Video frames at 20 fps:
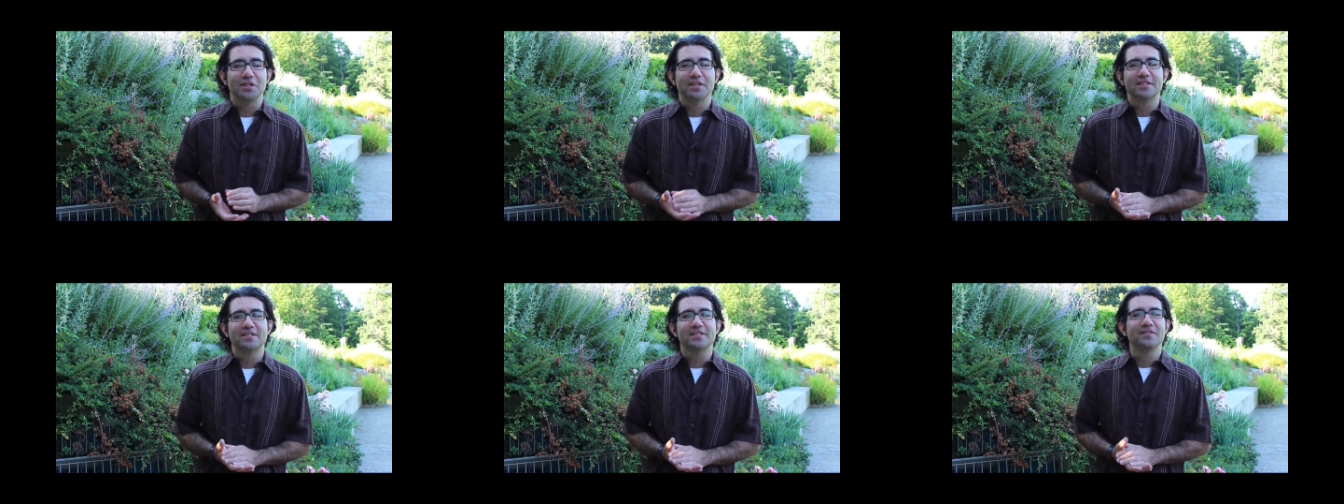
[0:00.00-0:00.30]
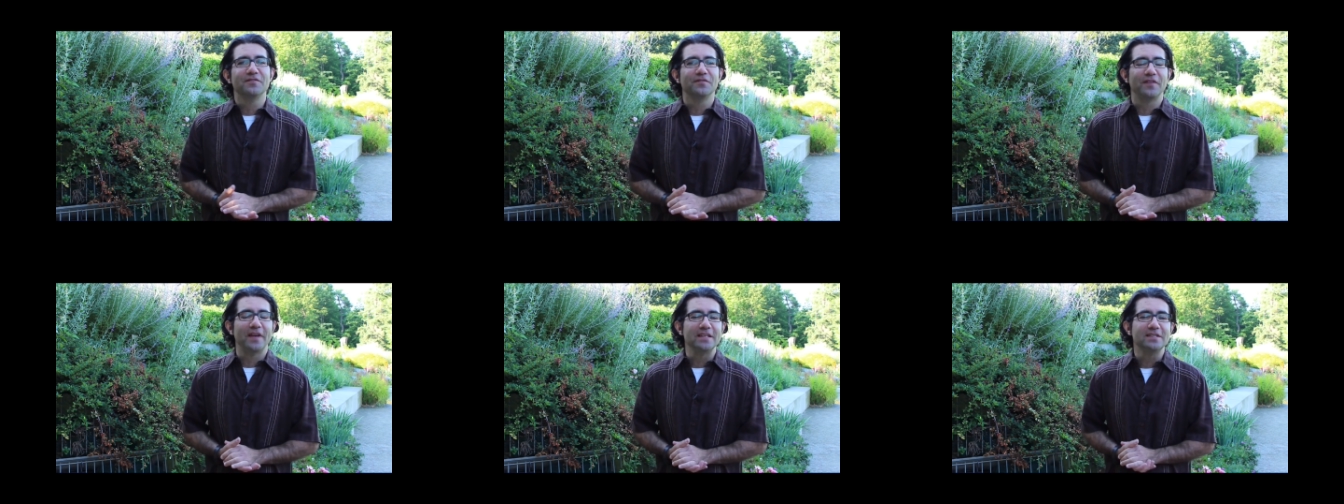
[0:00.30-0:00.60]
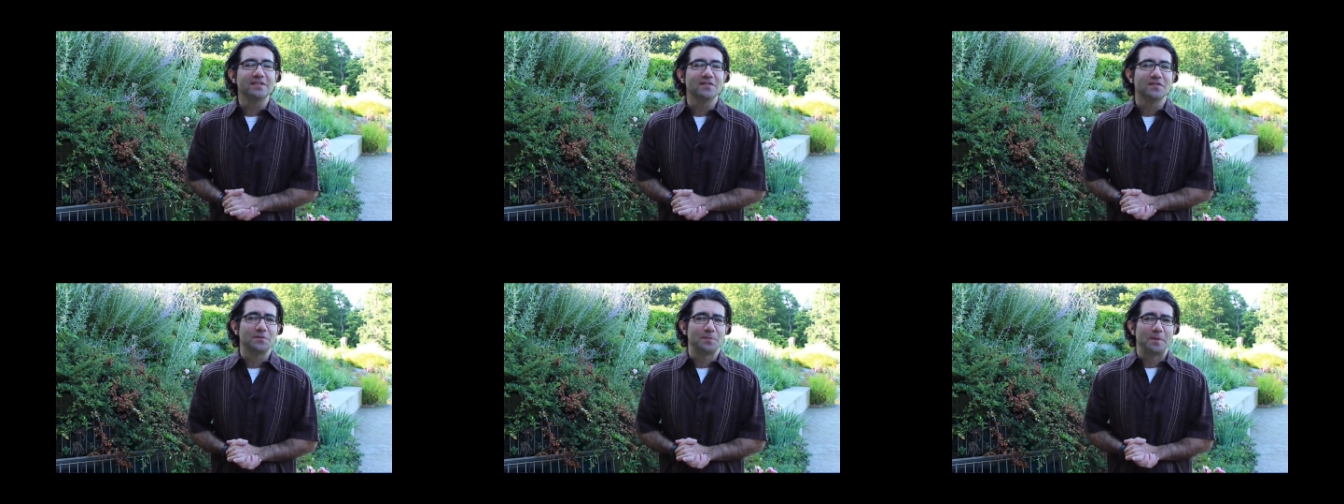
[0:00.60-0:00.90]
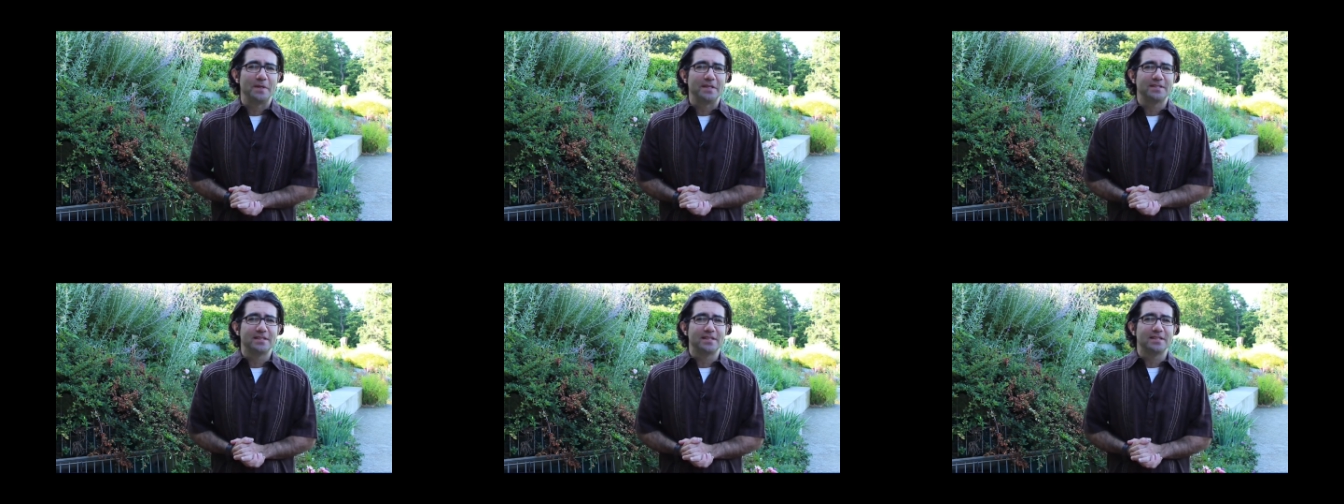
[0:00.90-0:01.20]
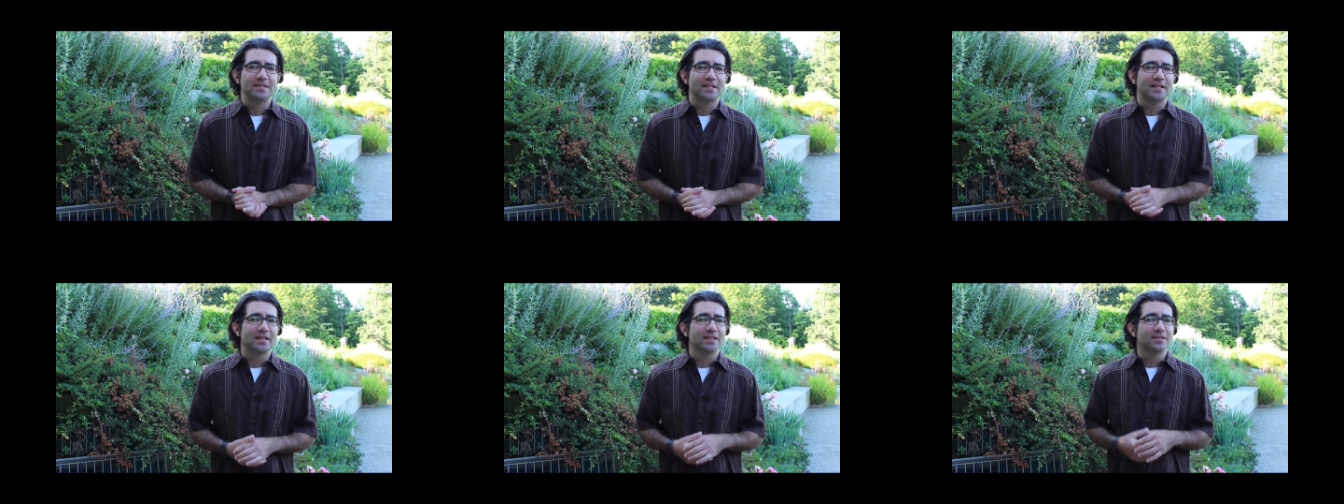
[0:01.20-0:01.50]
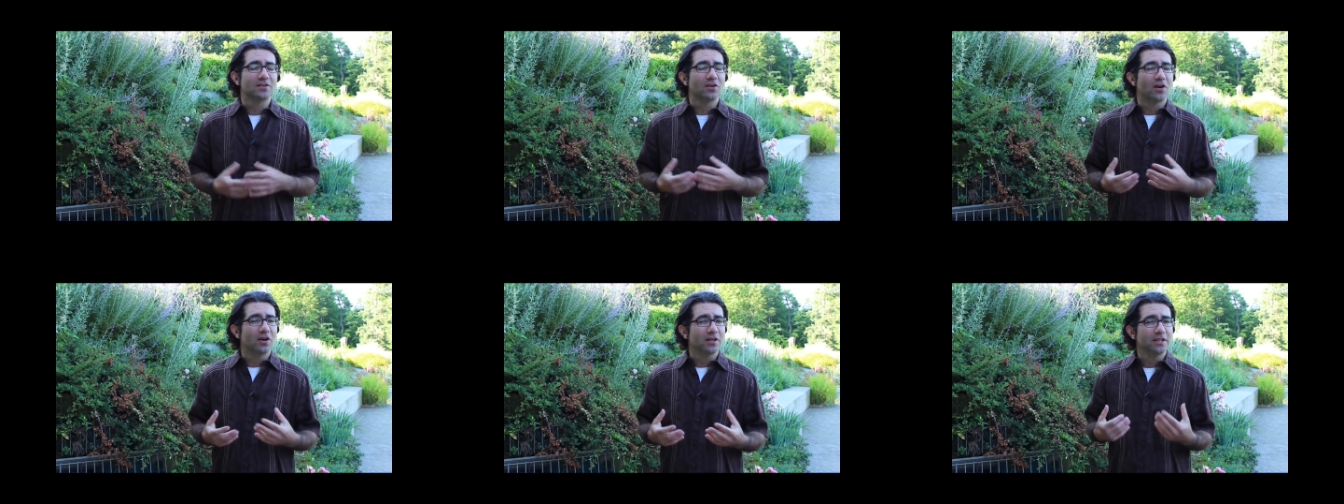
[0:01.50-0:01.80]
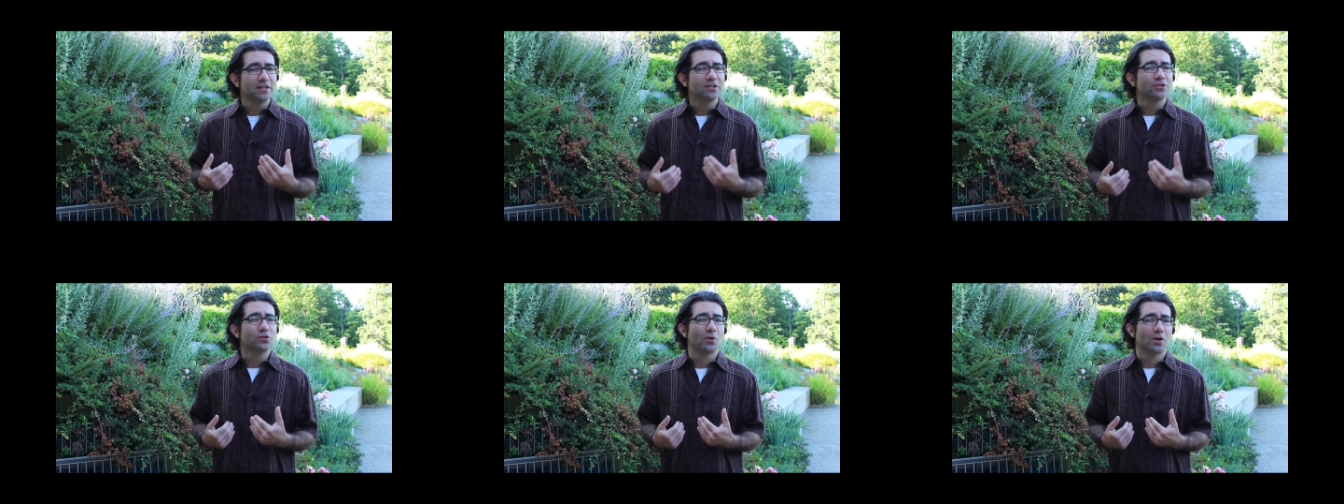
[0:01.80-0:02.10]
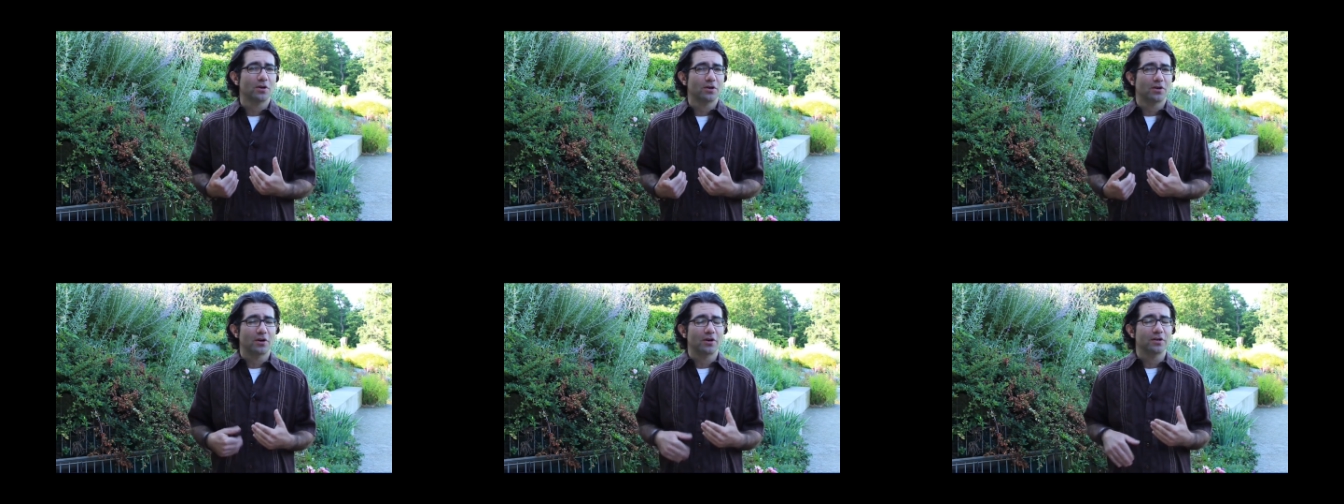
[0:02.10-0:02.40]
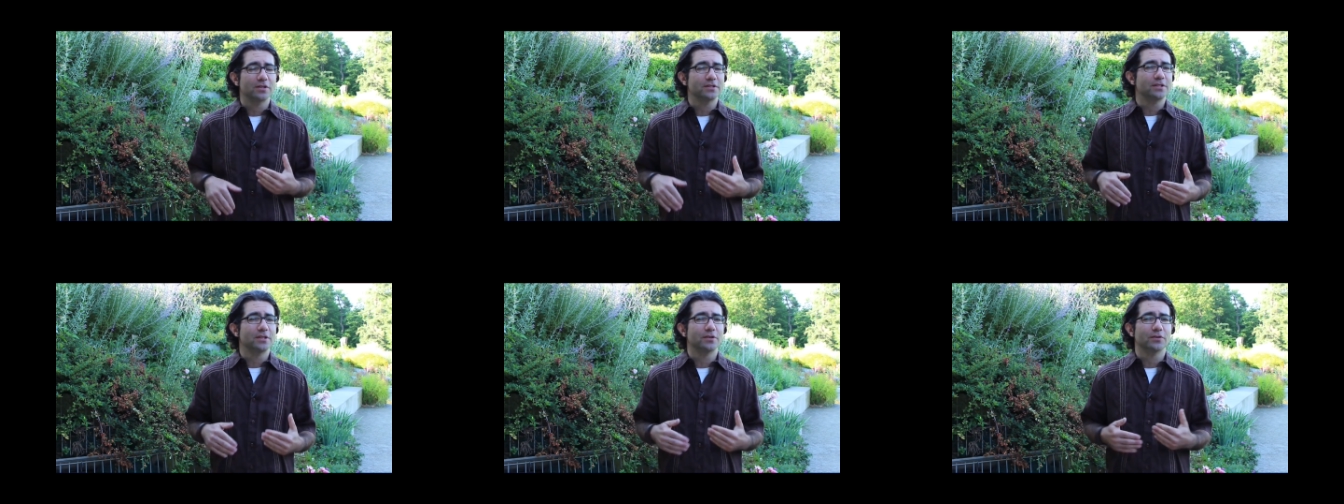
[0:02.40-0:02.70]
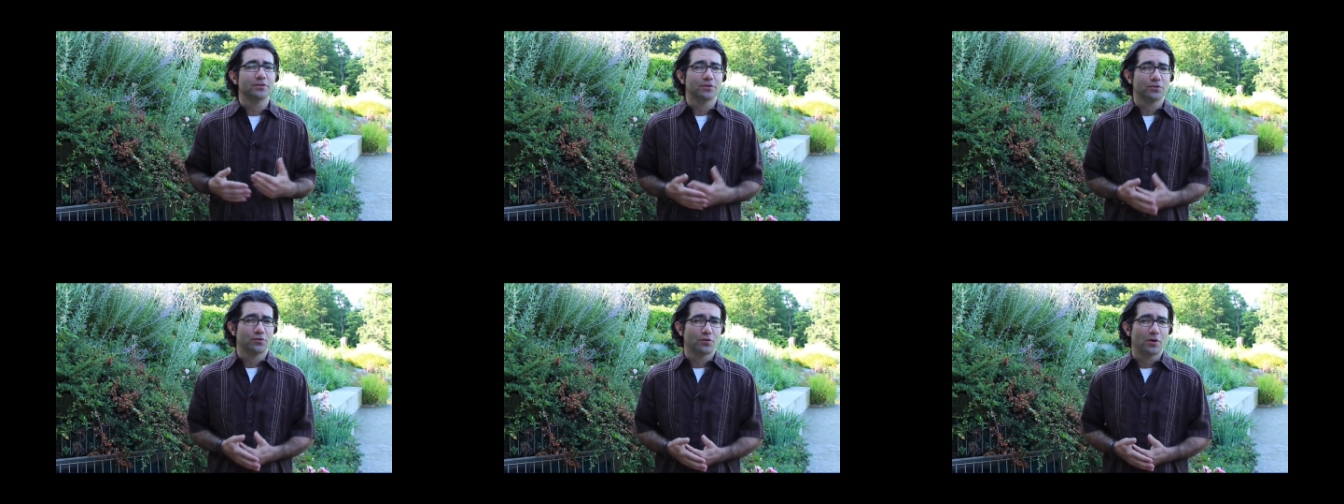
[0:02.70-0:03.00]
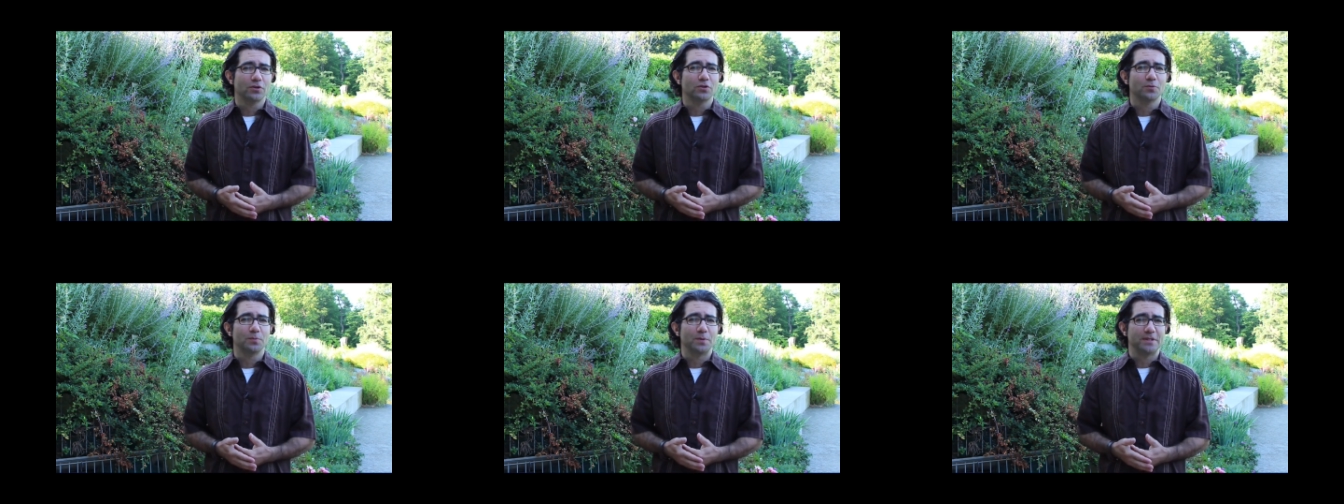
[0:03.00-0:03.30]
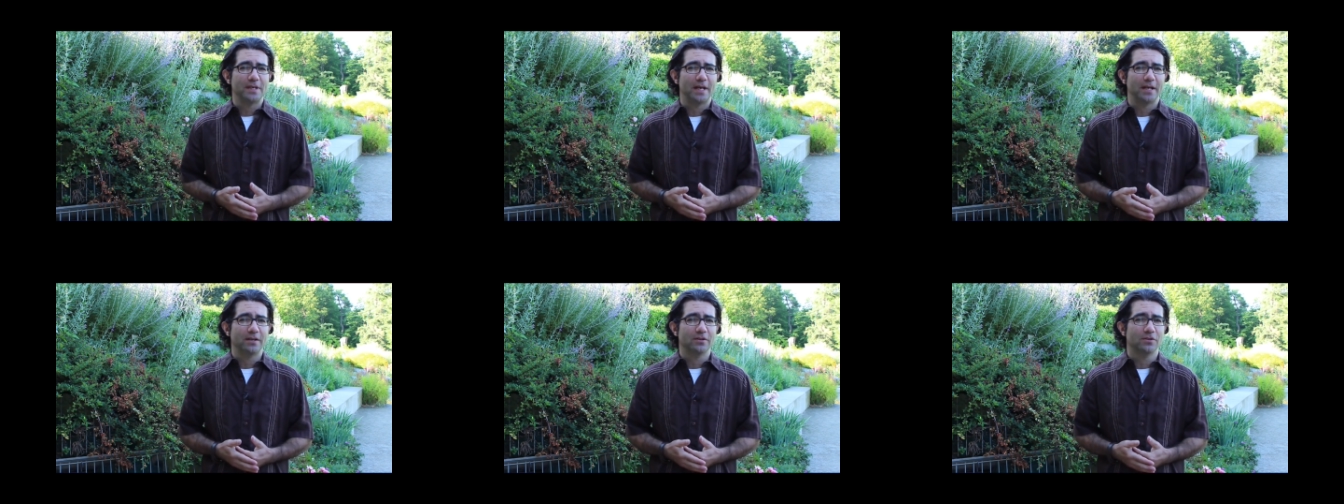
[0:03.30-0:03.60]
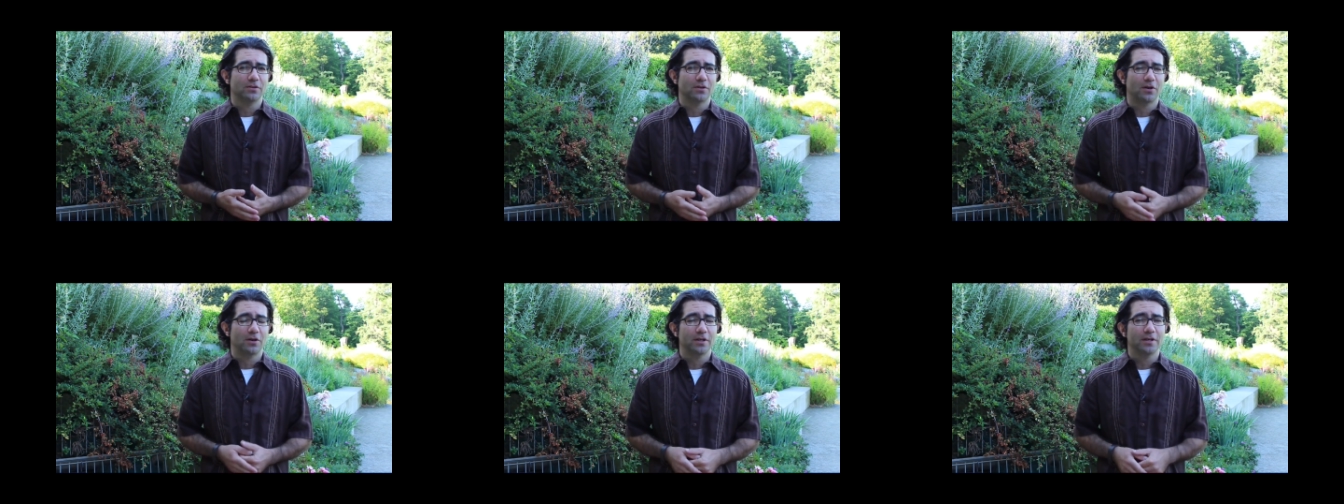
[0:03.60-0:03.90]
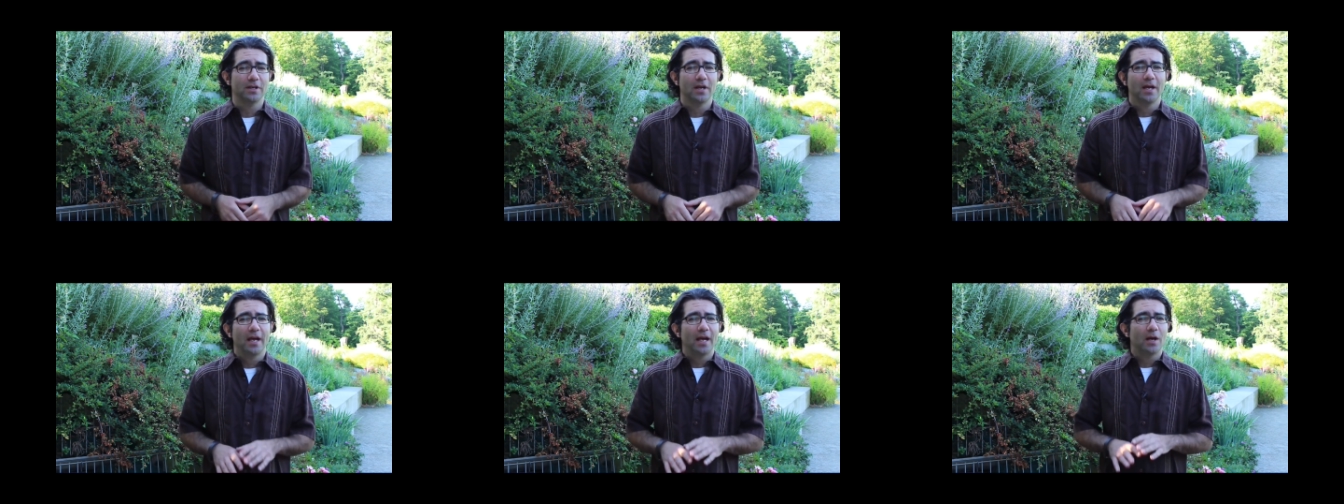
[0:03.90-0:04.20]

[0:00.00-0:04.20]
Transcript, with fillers: It's an invasive species that has gotten into our gardens here at the Toronto Botanical Garden